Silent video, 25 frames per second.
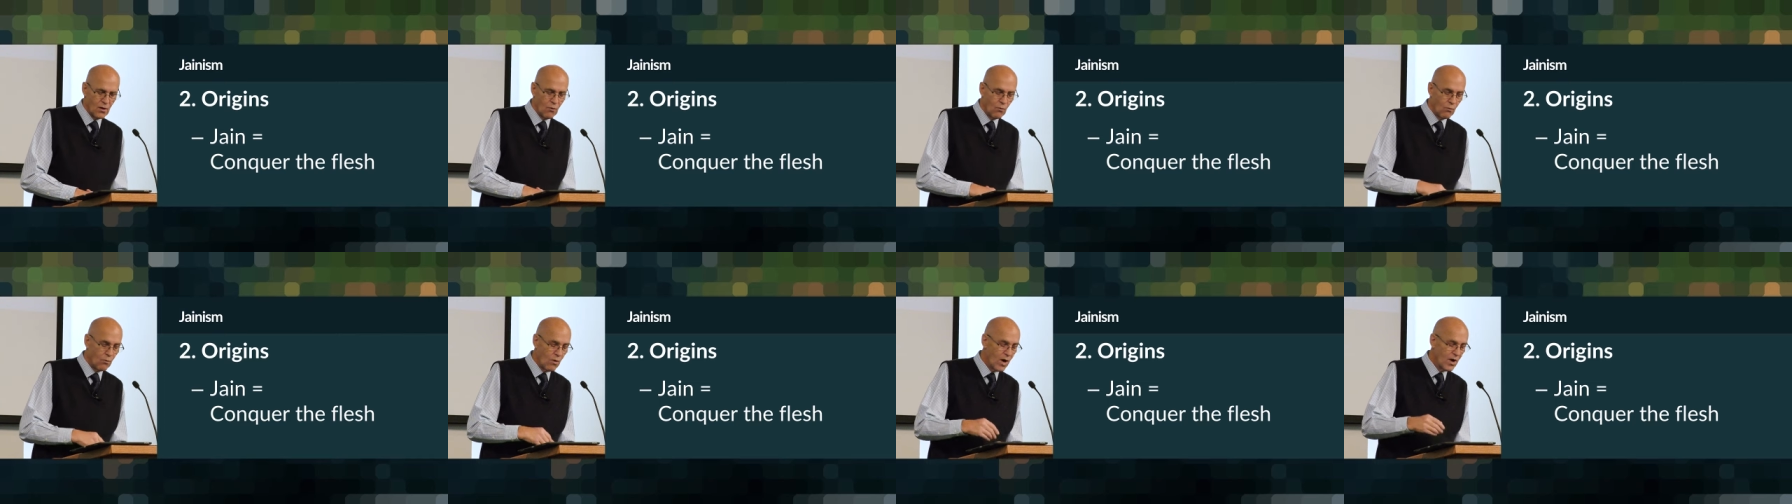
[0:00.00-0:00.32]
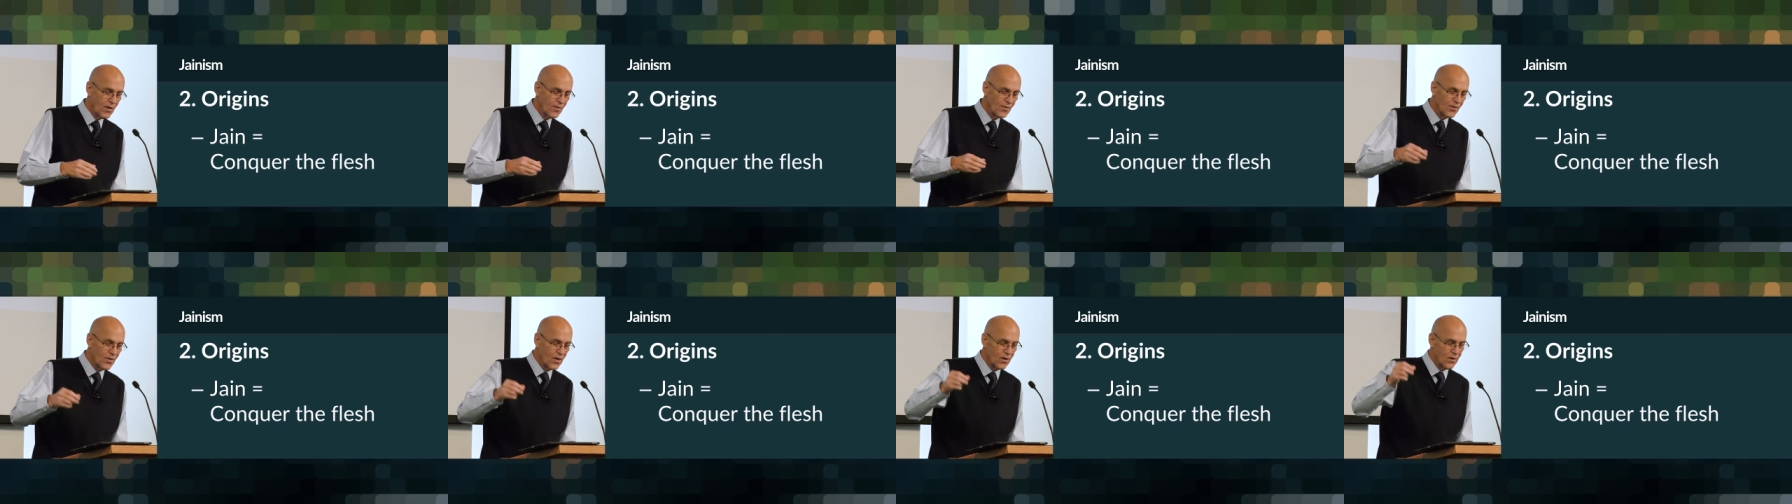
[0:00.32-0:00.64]

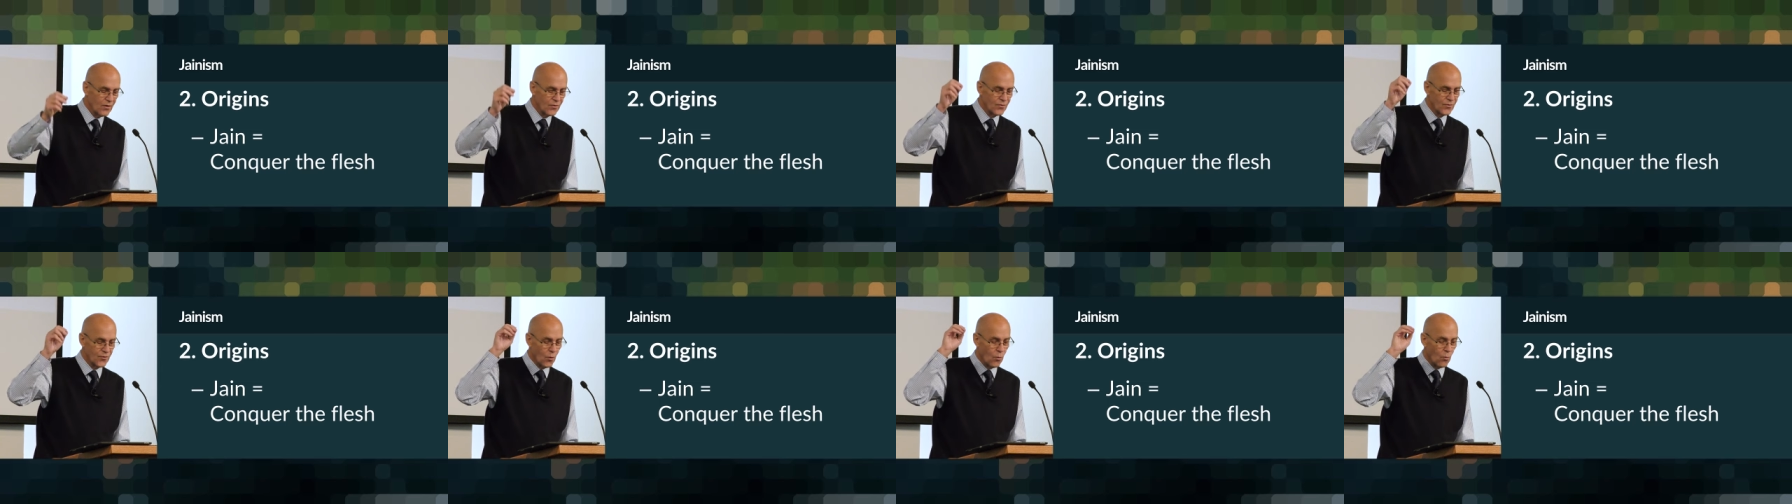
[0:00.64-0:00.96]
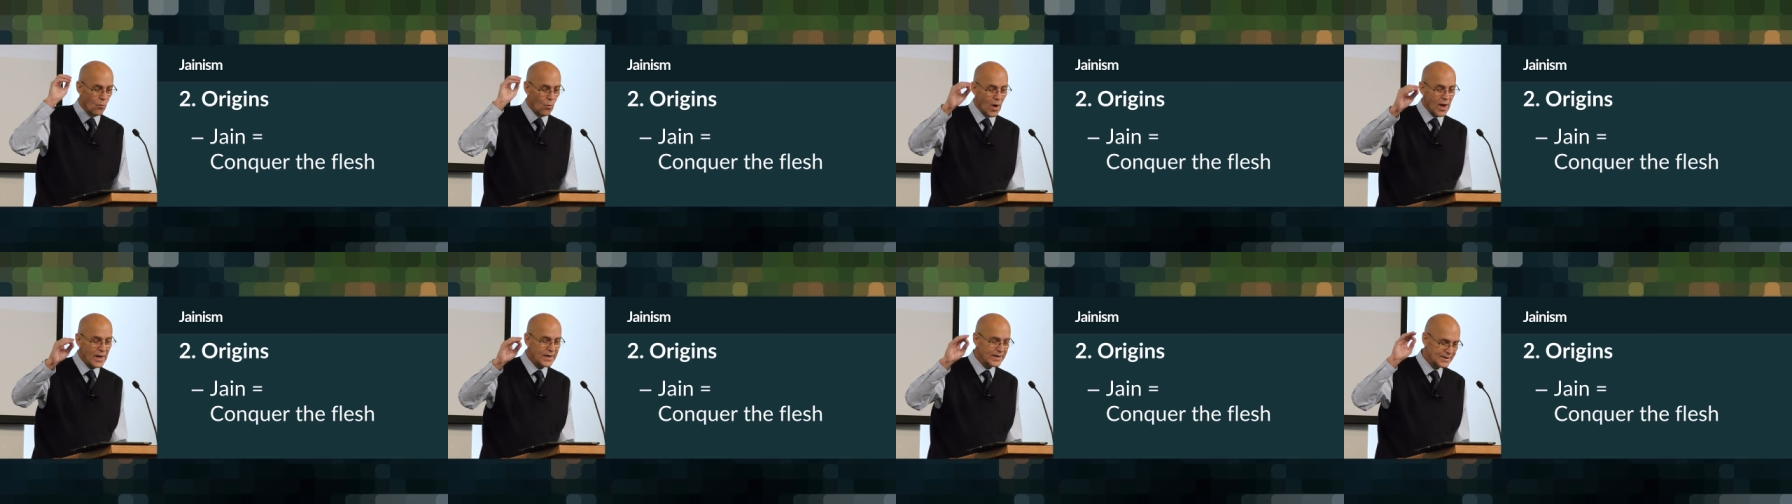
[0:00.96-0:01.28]
one, the
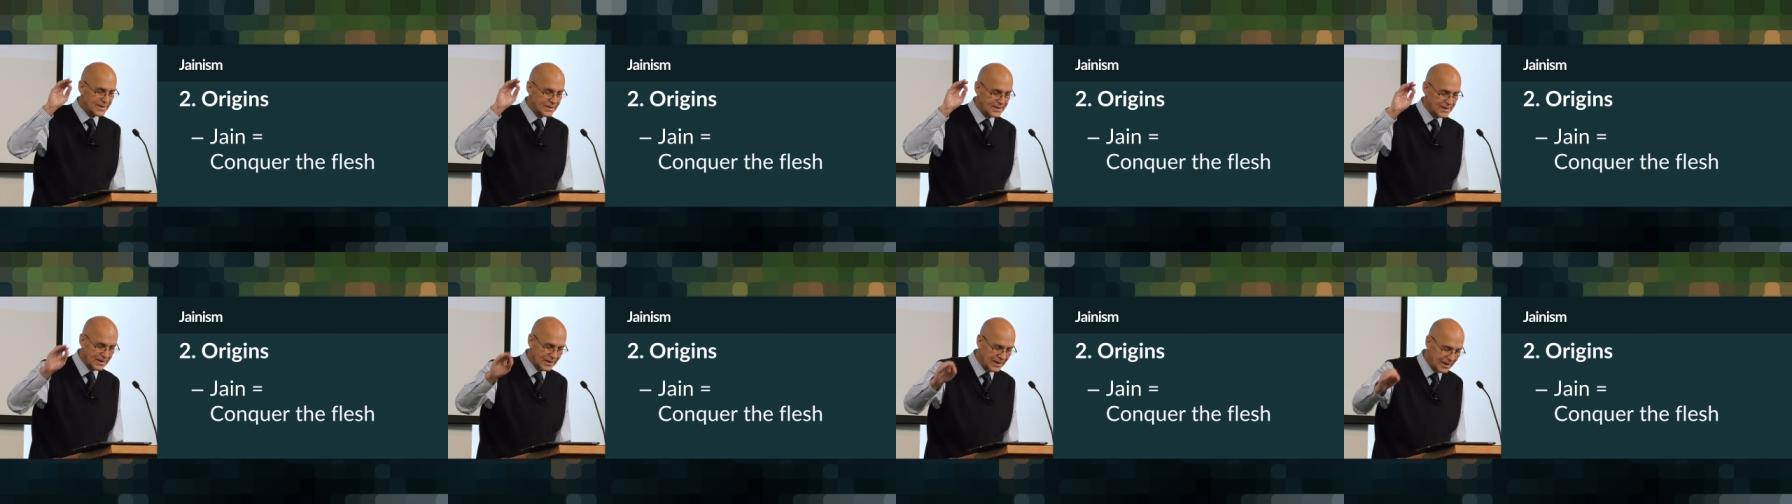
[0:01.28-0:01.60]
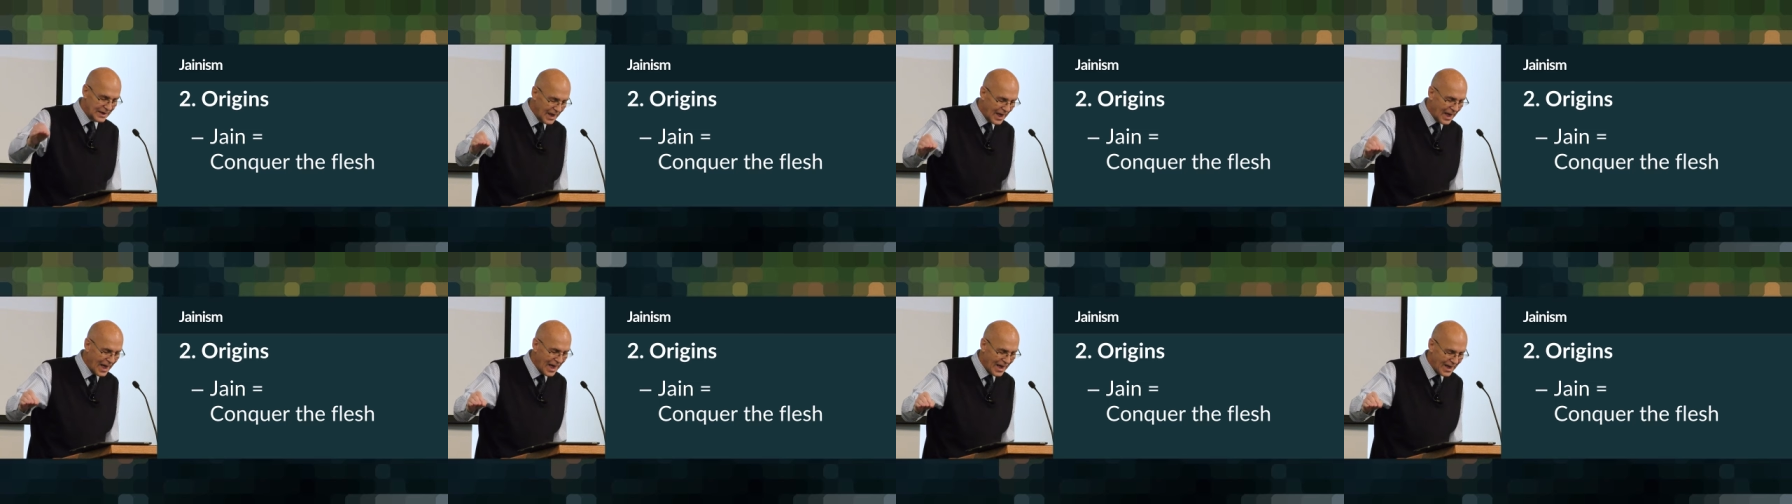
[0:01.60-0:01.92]
white
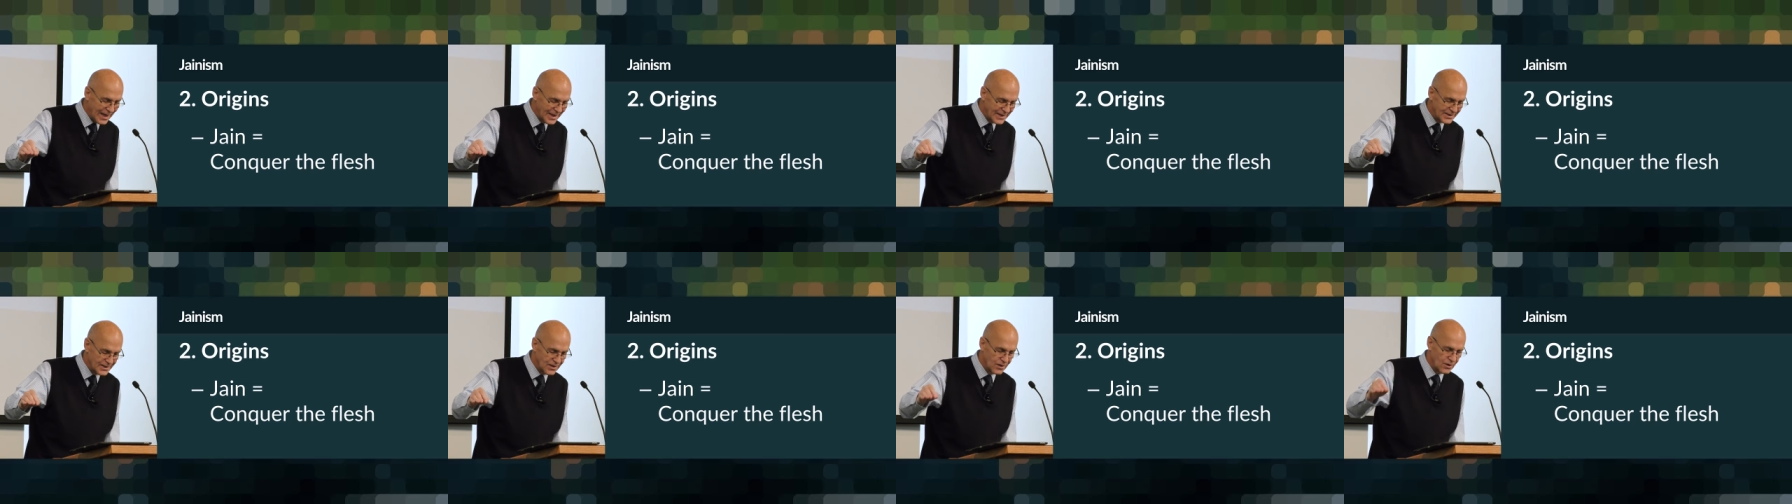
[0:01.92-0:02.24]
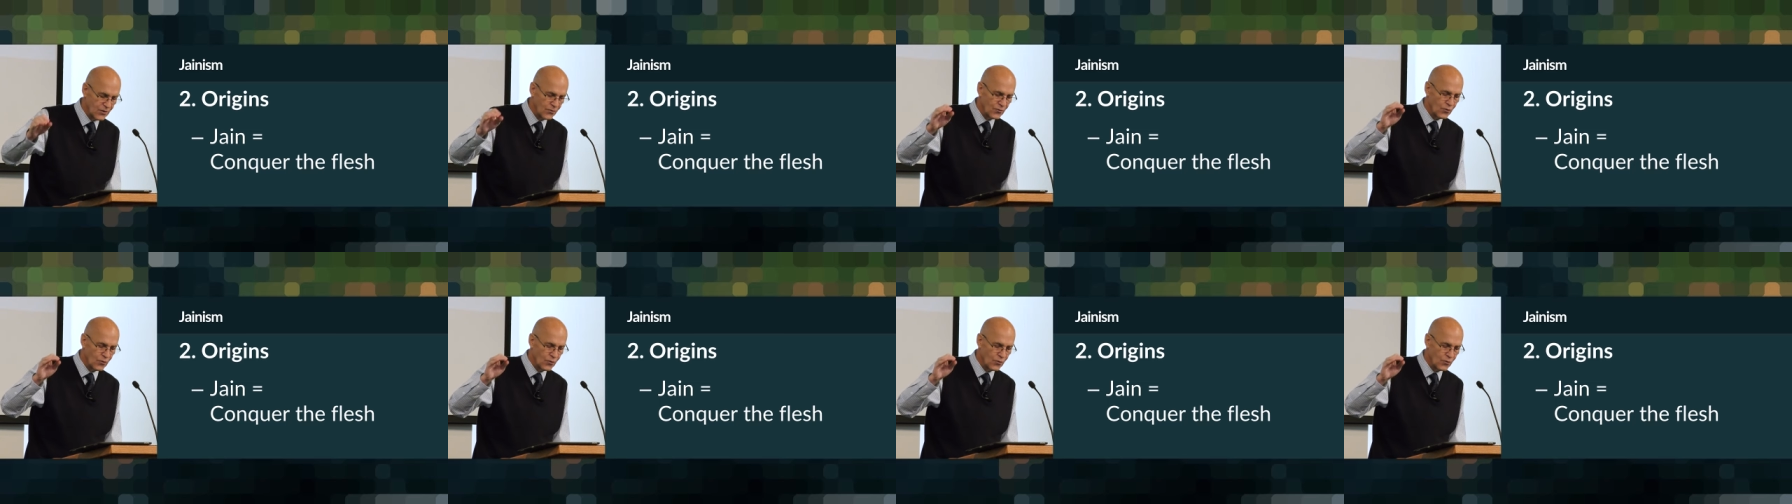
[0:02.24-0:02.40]
clad,